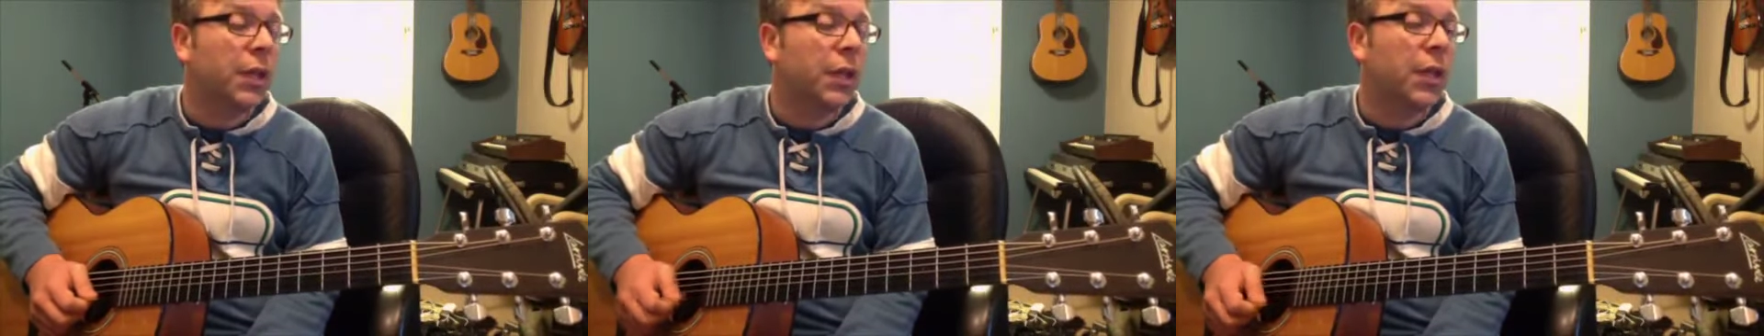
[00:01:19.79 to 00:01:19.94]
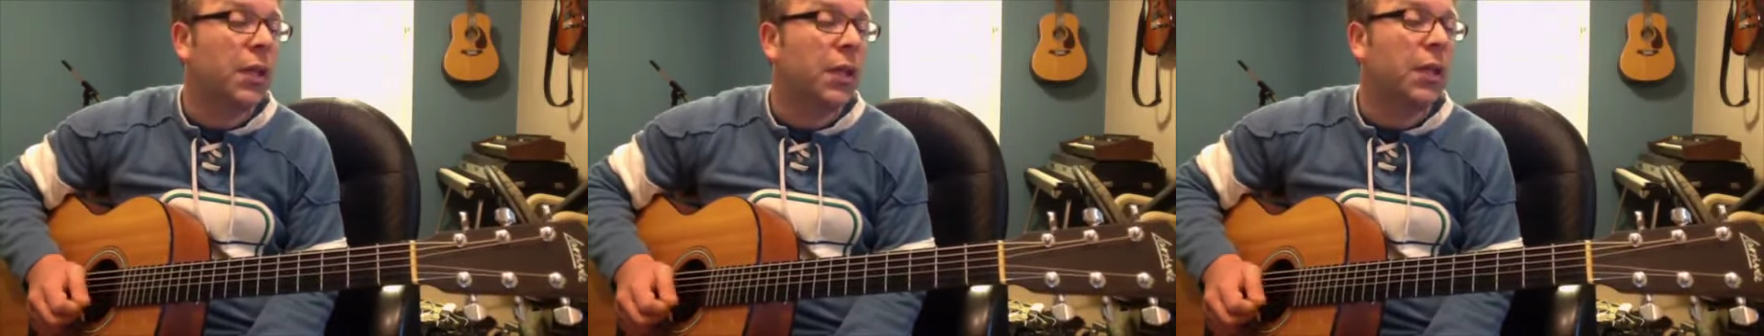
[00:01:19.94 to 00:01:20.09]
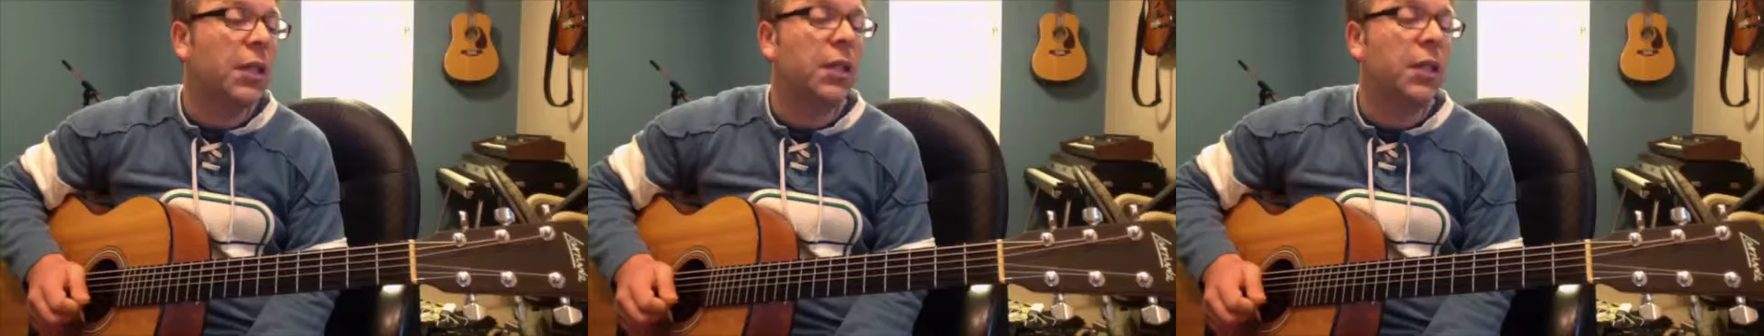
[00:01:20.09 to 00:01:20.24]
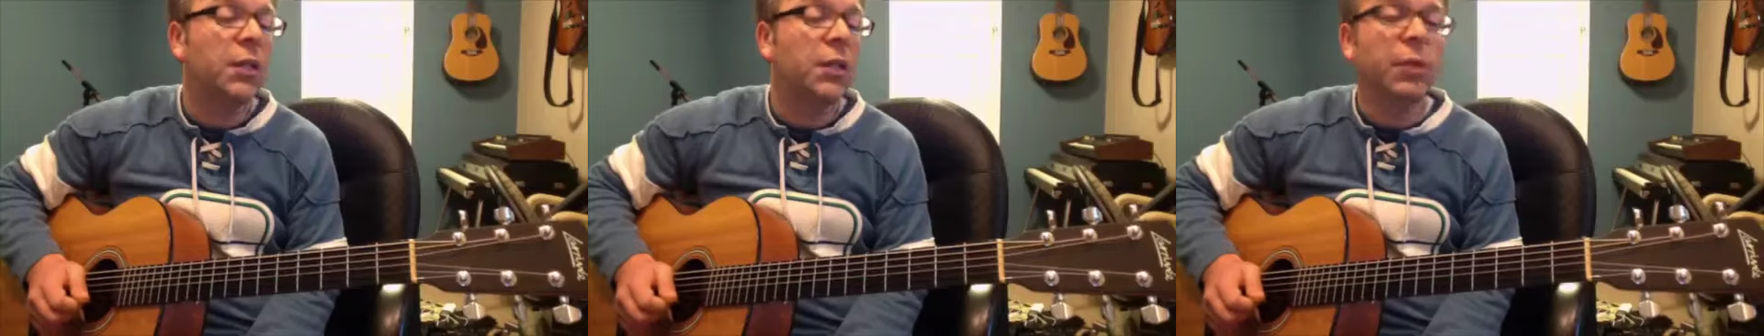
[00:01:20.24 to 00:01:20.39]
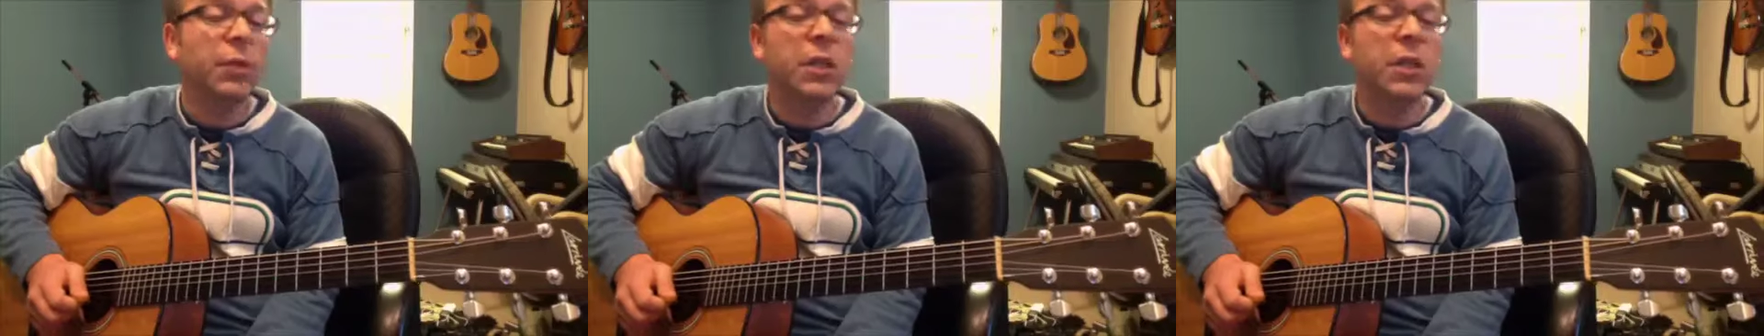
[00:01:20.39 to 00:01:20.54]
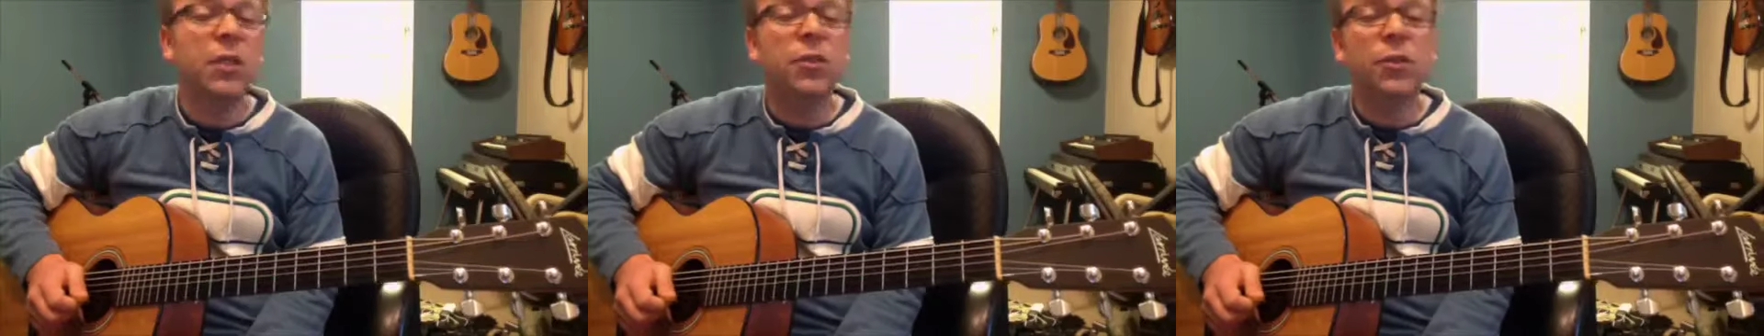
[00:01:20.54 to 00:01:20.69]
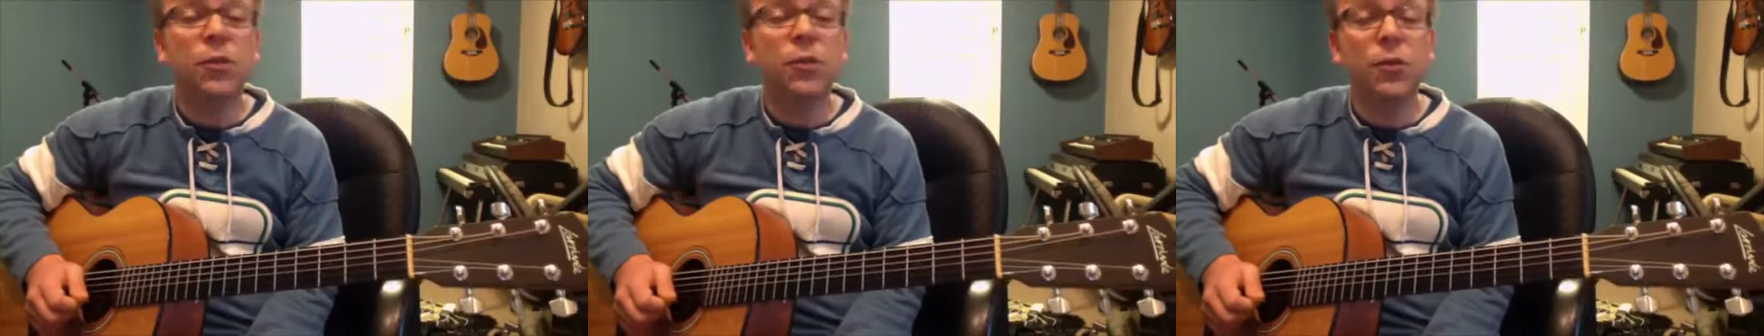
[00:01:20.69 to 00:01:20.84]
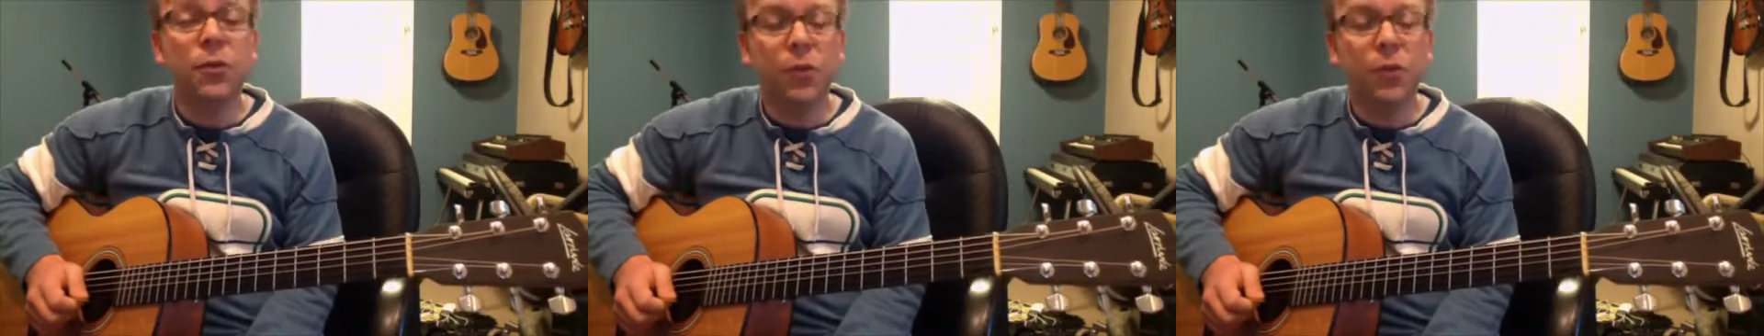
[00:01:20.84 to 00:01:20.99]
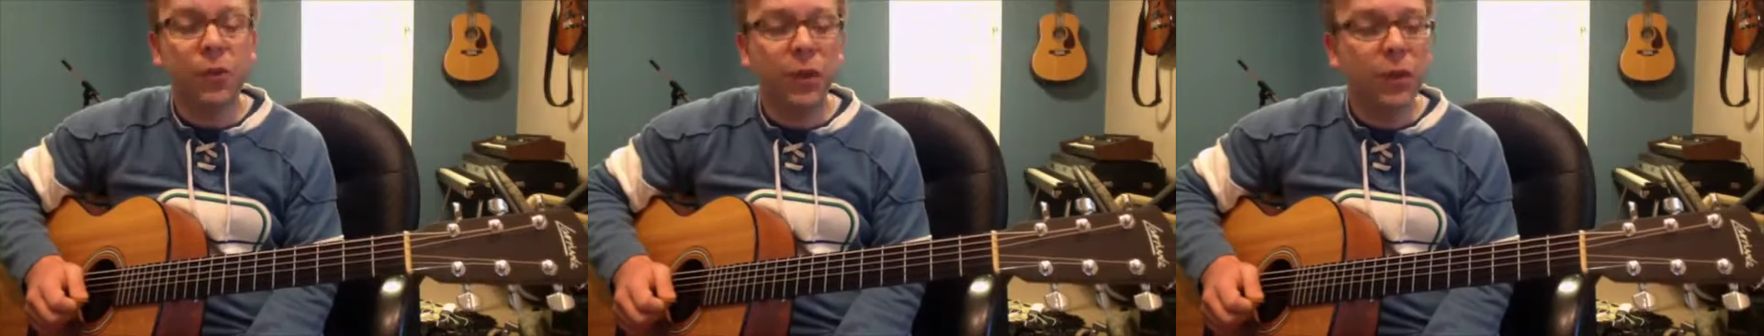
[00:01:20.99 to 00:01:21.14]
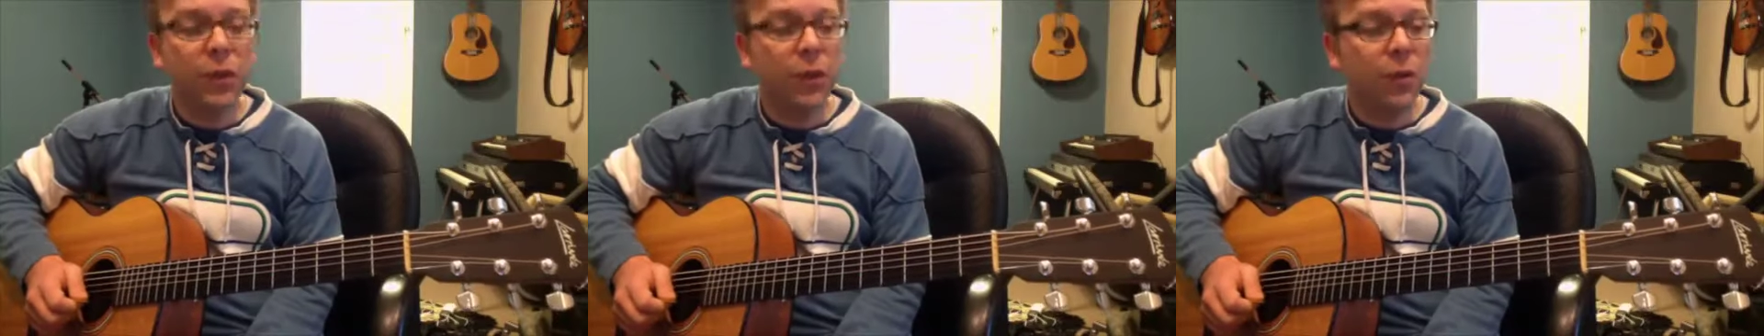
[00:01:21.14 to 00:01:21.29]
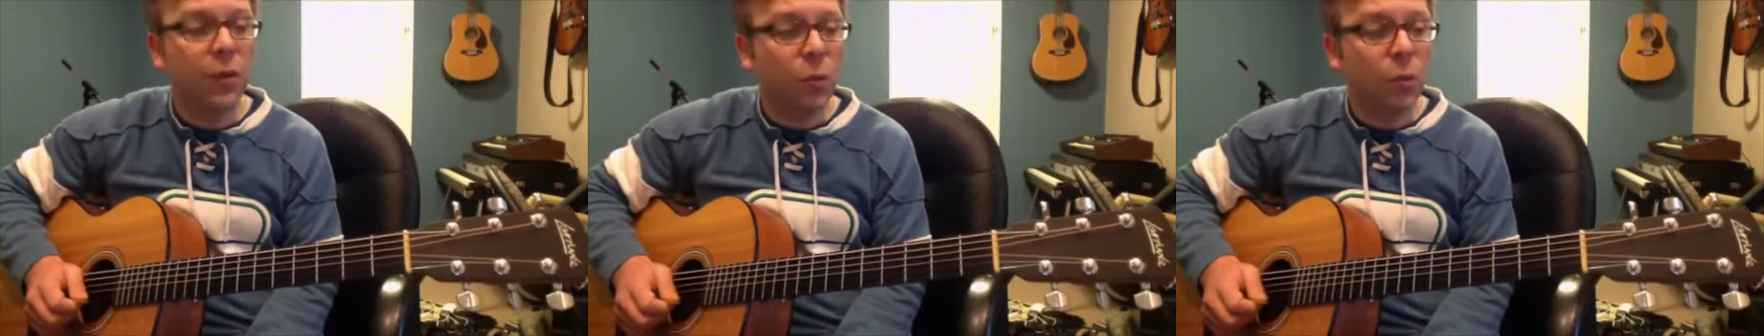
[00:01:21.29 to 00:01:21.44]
E, B, two, three,